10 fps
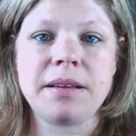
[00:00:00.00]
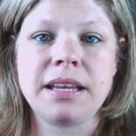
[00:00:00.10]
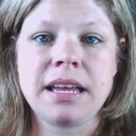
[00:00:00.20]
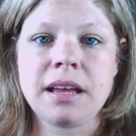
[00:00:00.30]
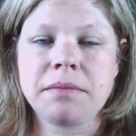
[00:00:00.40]

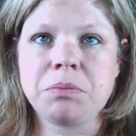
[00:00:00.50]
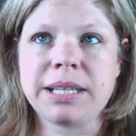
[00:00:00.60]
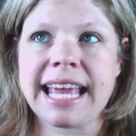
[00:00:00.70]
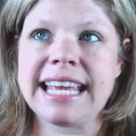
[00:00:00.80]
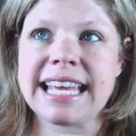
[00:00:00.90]
a
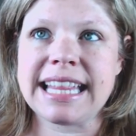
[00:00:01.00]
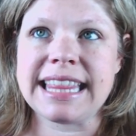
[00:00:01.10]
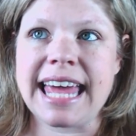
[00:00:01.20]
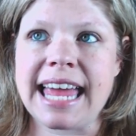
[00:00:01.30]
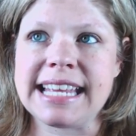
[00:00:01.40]

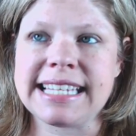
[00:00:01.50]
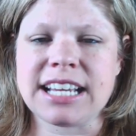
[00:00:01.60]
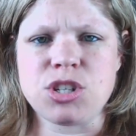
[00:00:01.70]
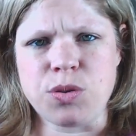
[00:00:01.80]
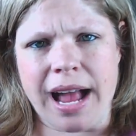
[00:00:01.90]
blanket that is
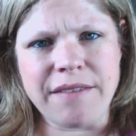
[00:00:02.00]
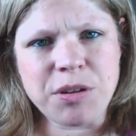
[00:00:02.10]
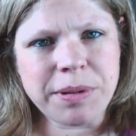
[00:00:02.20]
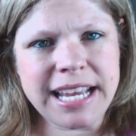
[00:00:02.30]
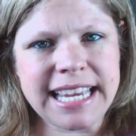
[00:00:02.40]
like a
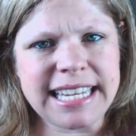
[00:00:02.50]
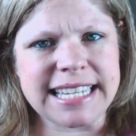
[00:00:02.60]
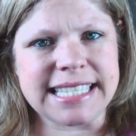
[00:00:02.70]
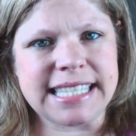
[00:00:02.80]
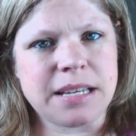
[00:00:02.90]
travel
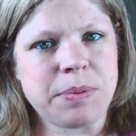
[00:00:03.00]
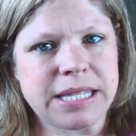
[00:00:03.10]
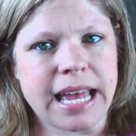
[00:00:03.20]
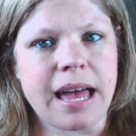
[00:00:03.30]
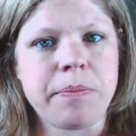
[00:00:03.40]
blanket and it
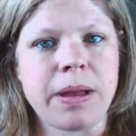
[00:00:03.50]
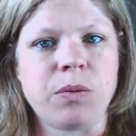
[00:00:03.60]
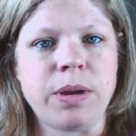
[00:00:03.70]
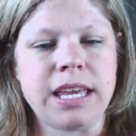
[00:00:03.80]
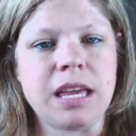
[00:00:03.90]
zips up
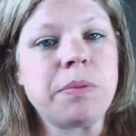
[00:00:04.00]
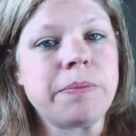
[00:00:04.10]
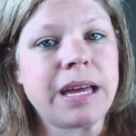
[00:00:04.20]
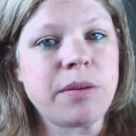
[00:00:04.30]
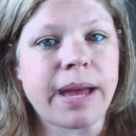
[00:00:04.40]
and we
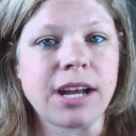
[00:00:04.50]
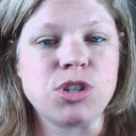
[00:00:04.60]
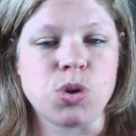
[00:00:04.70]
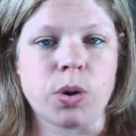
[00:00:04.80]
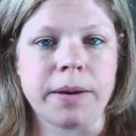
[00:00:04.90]
keep it by the
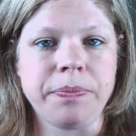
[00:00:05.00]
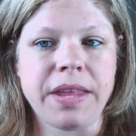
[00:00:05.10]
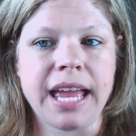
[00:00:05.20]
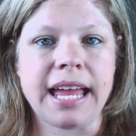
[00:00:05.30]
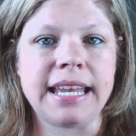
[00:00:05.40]
back
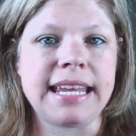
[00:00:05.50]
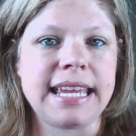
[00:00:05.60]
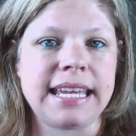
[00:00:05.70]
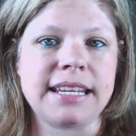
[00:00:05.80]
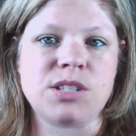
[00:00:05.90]
door and
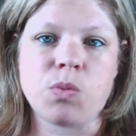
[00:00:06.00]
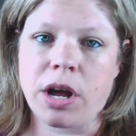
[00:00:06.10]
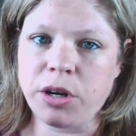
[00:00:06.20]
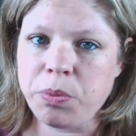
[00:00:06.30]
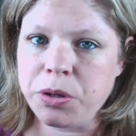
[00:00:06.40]
it is
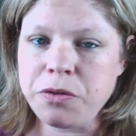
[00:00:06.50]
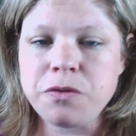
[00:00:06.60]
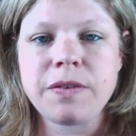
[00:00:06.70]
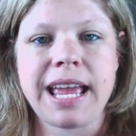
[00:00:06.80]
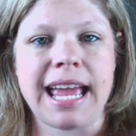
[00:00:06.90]

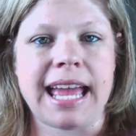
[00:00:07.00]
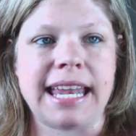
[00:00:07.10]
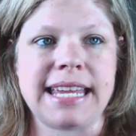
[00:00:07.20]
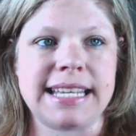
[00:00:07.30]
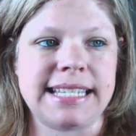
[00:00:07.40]
waterproof
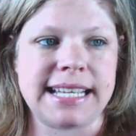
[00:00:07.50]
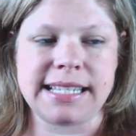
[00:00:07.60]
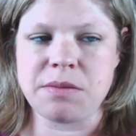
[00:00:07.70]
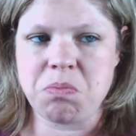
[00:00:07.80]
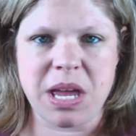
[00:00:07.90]
and it
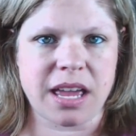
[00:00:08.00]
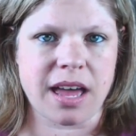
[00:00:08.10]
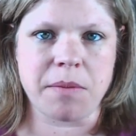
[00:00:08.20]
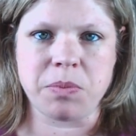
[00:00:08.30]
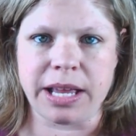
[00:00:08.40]
doesn't
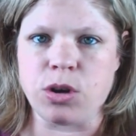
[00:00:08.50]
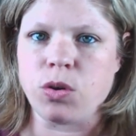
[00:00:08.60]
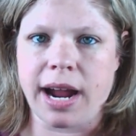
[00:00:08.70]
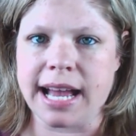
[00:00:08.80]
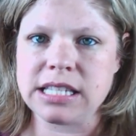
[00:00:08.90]
pick up
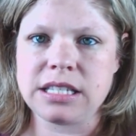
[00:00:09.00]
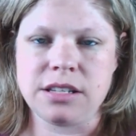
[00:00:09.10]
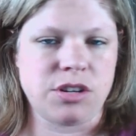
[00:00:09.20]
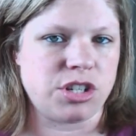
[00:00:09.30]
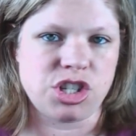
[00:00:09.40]
like
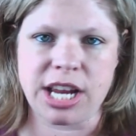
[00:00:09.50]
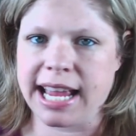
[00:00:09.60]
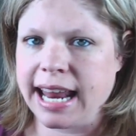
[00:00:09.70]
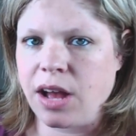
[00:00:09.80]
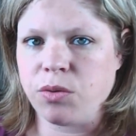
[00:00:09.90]
grass. You can
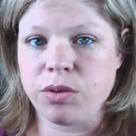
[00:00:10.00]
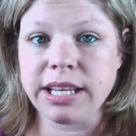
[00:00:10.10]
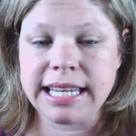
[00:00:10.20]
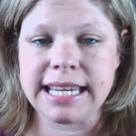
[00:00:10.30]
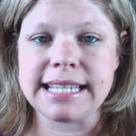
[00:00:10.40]
shake it out
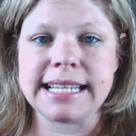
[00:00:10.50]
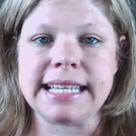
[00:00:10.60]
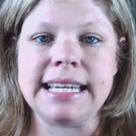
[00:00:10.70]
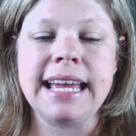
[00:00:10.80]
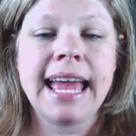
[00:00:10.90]
really
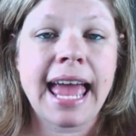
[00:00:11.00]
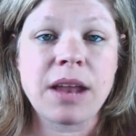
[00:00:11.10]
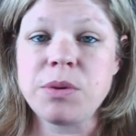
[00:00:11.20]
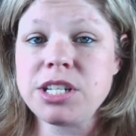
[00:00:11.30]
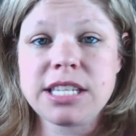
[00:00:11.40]
easily.
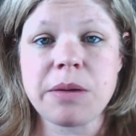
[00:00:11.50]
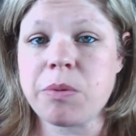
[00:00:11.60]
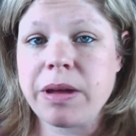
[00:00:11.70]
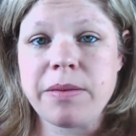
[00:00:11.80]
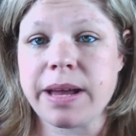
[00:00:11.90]
And we just
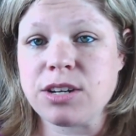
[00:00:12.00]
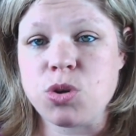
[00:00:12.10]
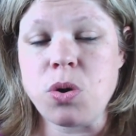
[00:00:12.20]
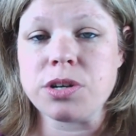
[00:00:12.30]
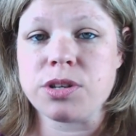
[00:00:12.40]
keep it by the
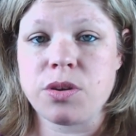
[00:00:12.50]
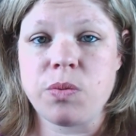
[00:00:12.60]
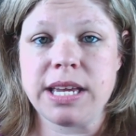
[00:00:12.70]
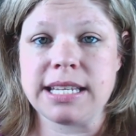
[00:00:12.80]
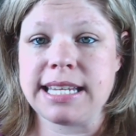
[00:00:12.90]
back door so
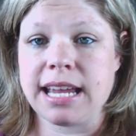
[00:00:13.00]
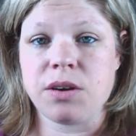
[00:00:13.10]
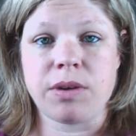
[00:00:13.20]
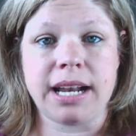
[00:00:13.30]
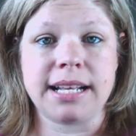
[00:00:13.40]
that we can
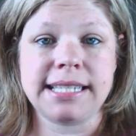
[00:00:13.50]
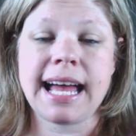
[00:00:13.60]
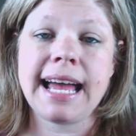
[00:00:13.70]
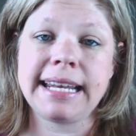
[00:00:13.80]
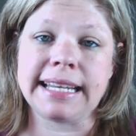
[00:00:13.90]
take it right
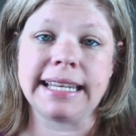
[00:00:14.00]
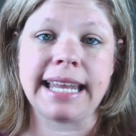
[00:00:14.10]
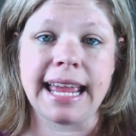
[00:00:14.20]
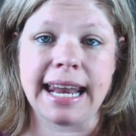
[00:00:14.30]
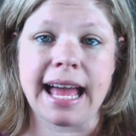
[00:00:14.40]
outside
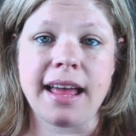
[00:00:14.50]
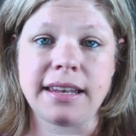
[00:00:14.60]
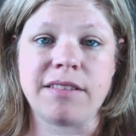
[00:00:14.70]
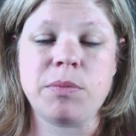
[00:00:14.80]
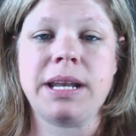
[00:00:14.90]
and lay it
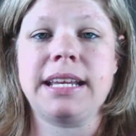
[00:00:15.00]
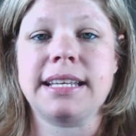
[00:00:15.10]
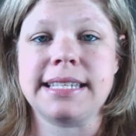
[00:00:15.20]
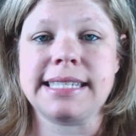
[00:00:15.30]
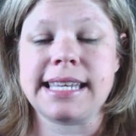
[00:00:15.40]
out and
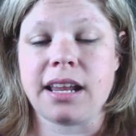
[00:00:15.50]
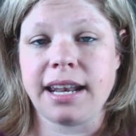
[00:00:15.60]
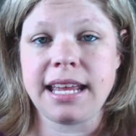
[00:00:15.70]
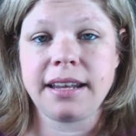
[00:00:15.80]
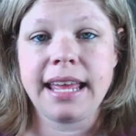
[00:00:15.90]
everybody can sit
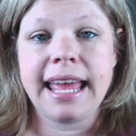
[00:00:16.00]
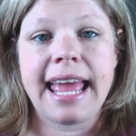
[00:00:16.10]
on it.